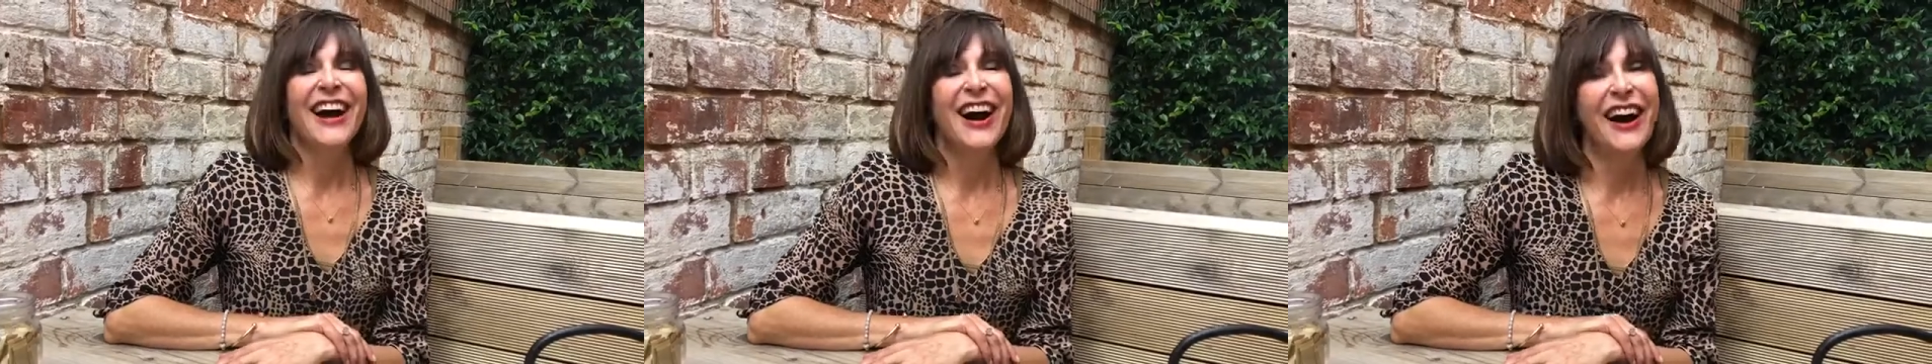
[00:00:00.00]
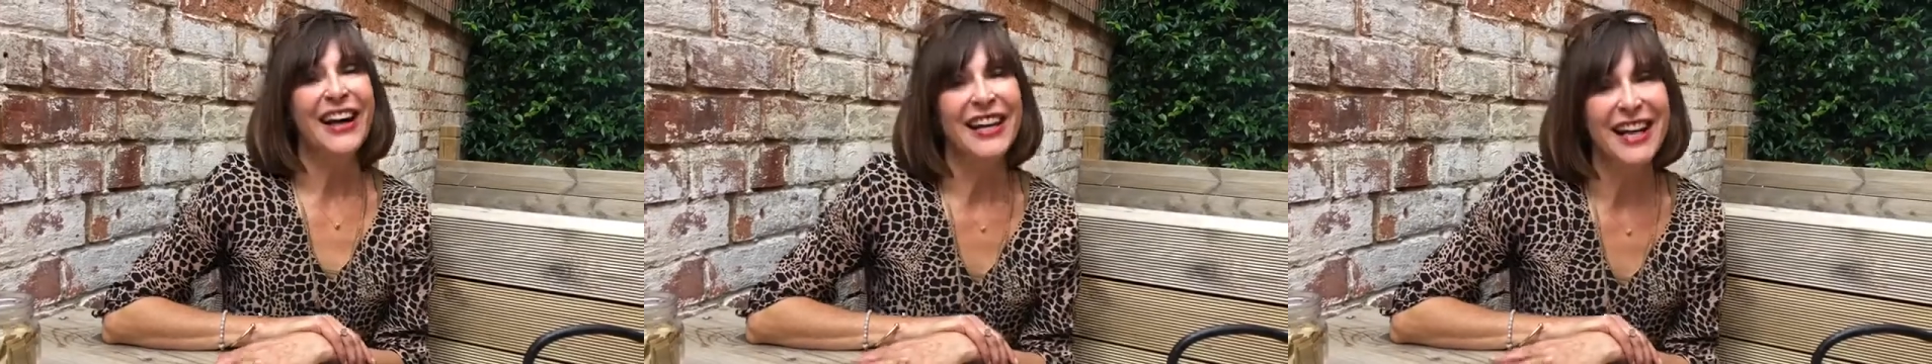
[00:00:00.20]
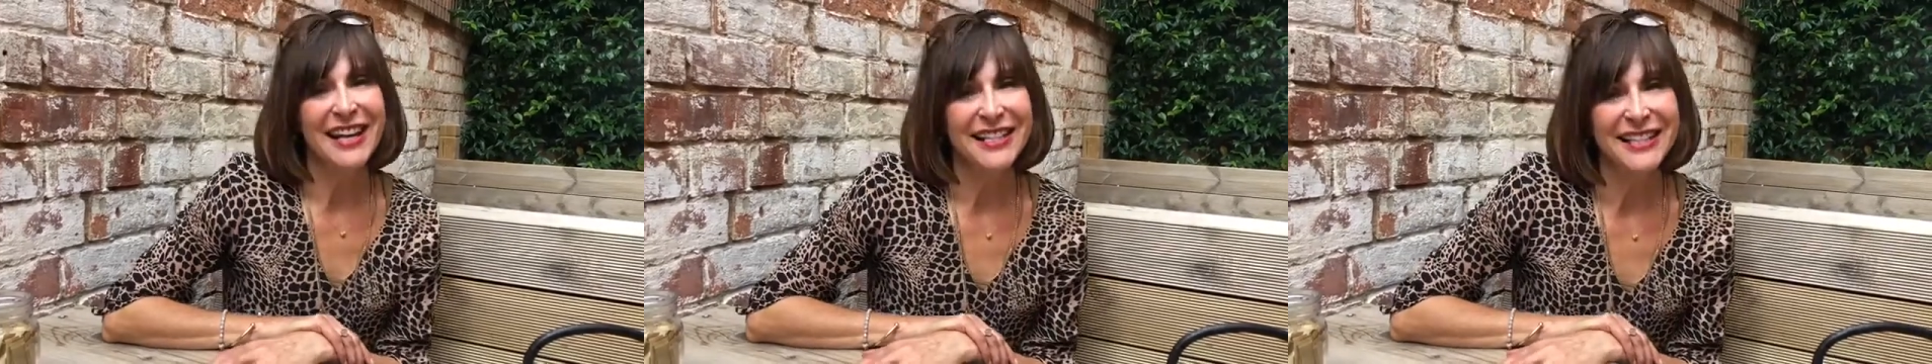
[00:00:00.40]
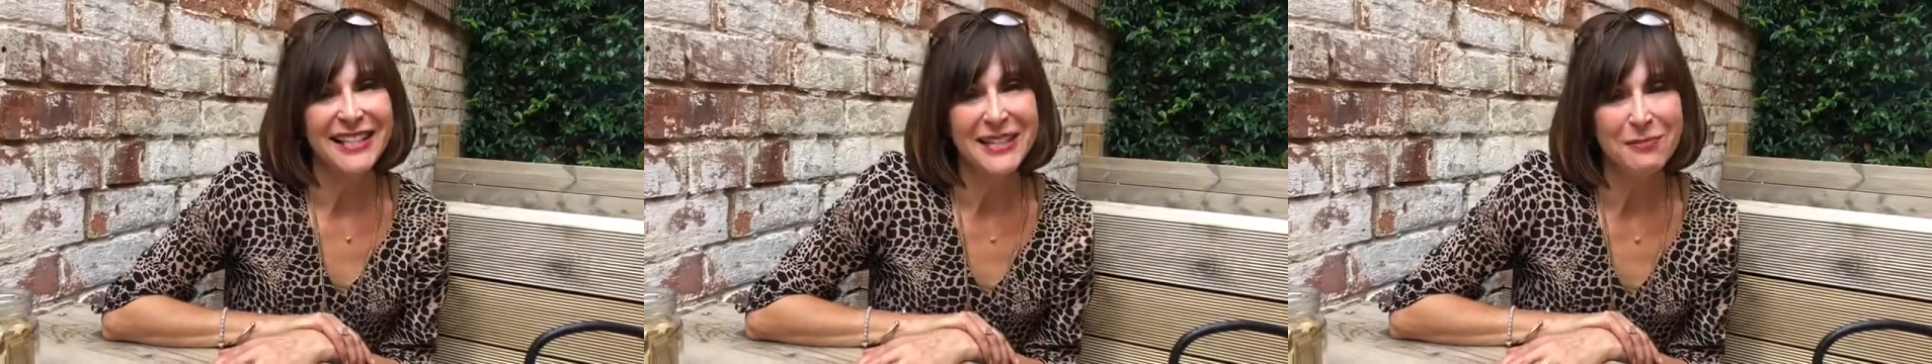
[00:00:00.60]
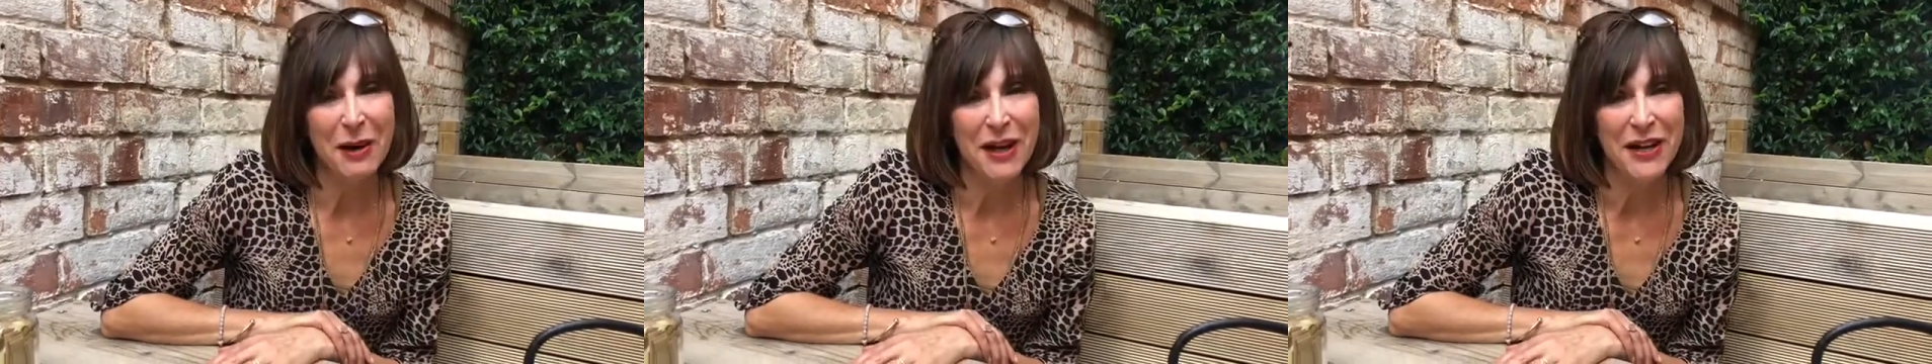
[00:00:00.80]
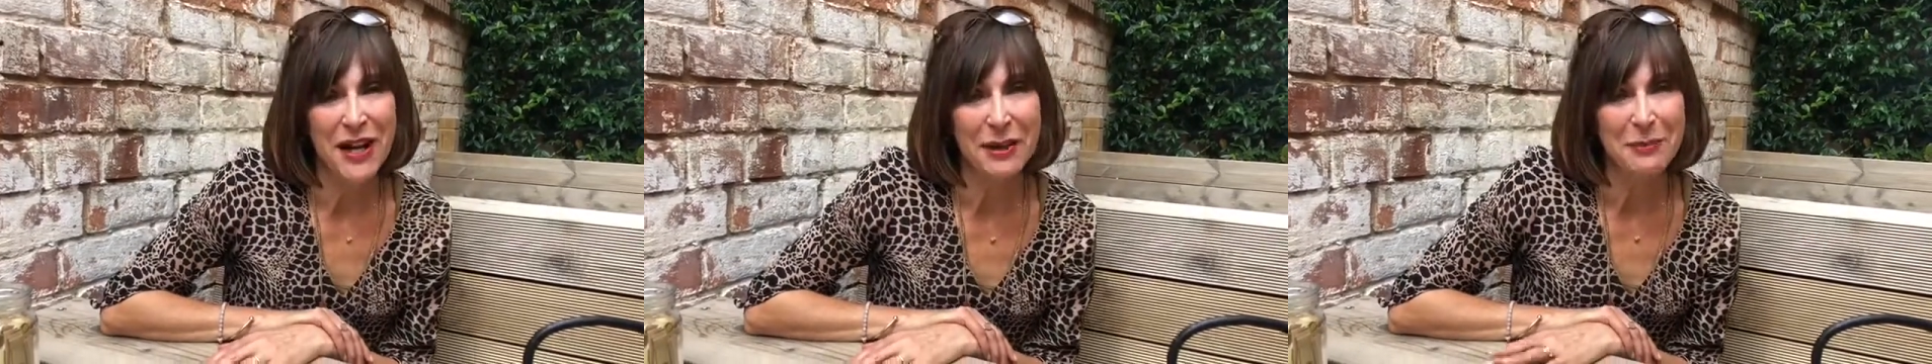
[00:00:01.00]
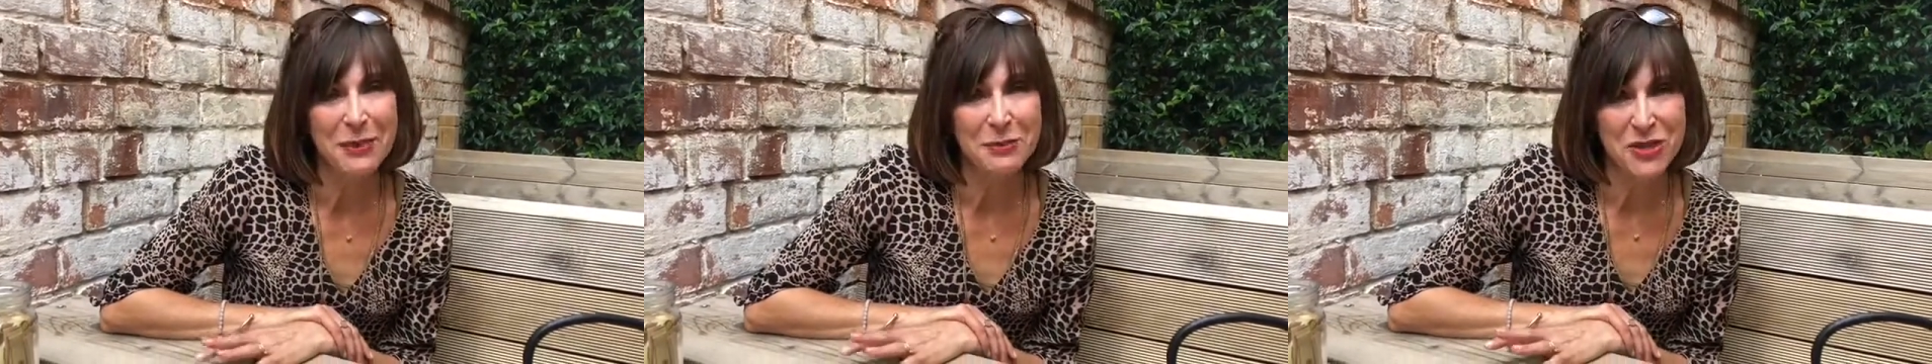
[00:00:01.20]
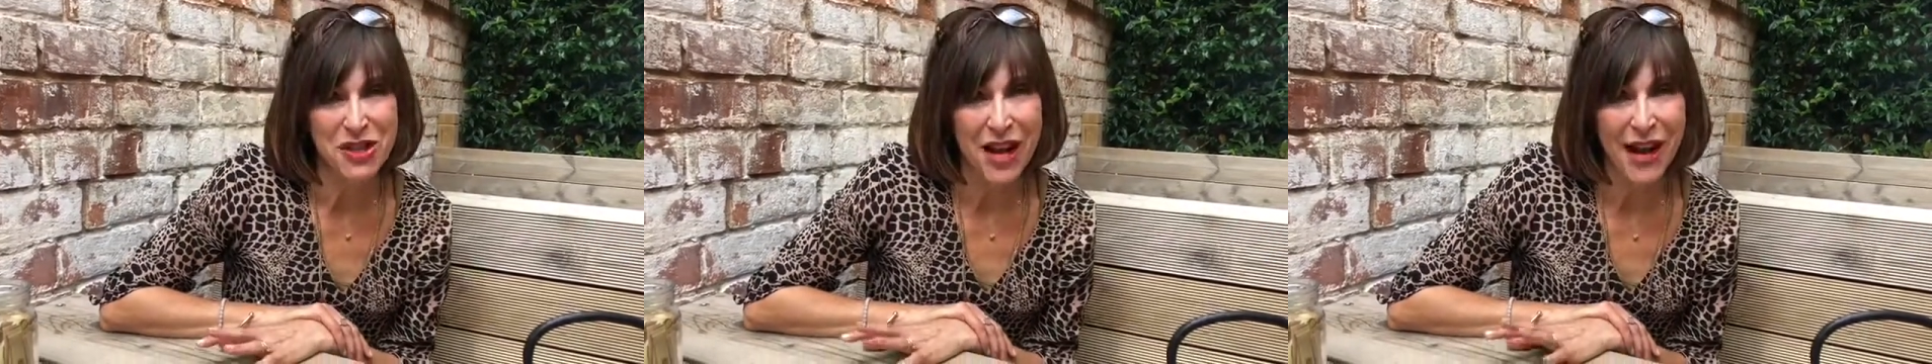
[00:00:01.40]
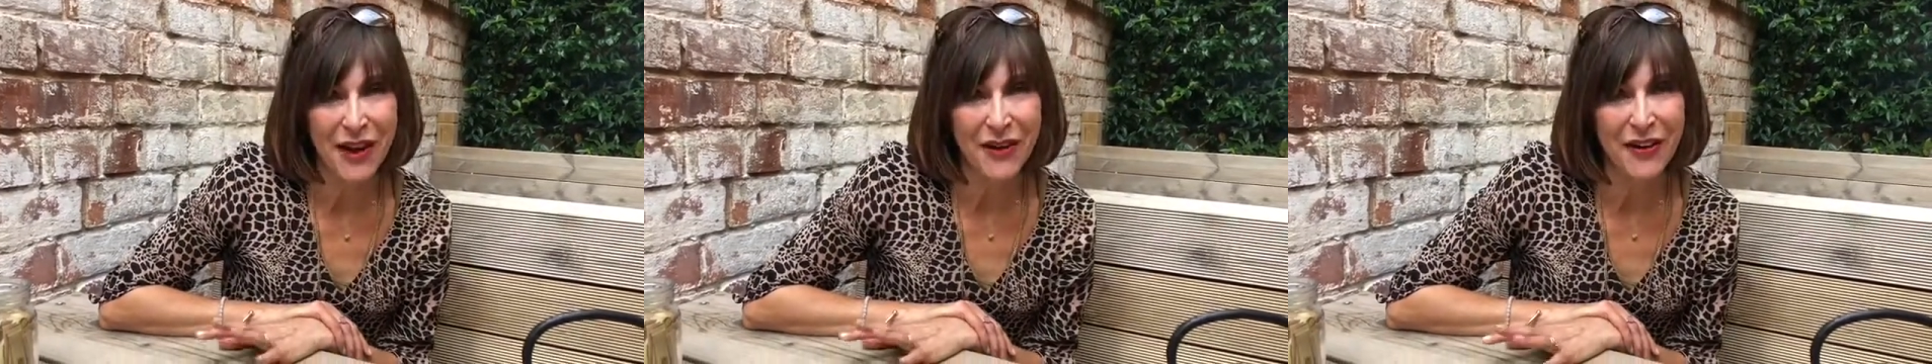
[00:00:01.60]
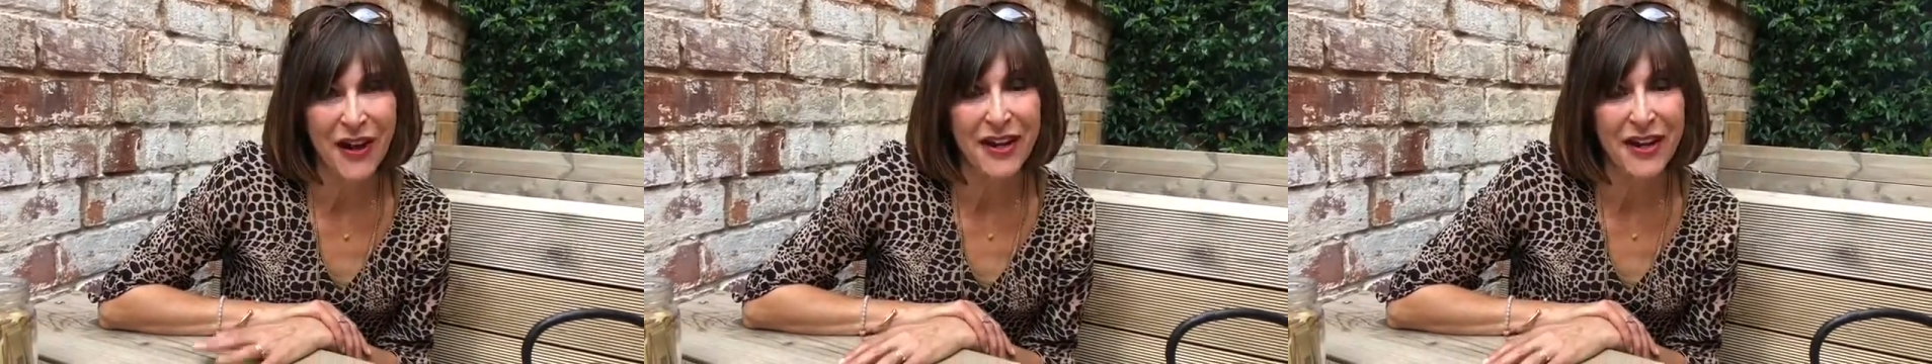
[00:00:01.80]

Hi ladies, my name's Michelle